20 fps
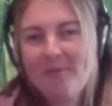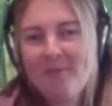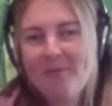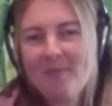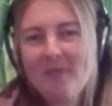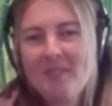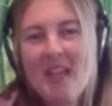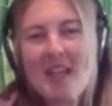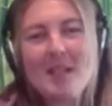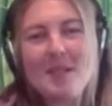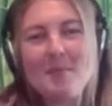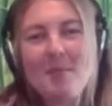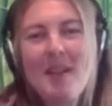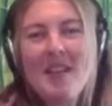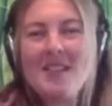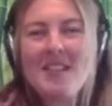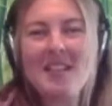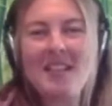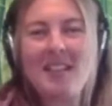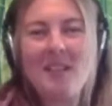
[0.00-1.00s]
That's
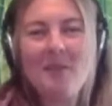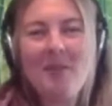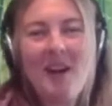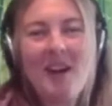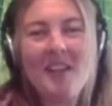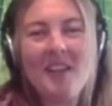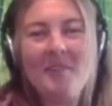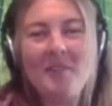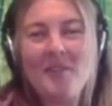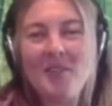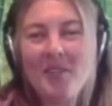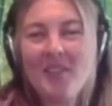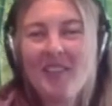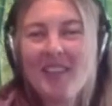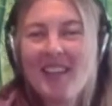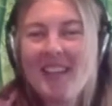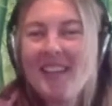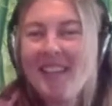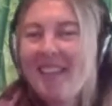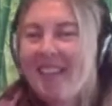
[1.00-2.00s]
basically why I've done
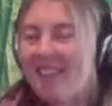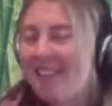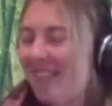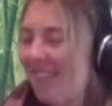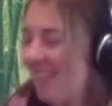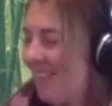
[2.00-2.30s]
this.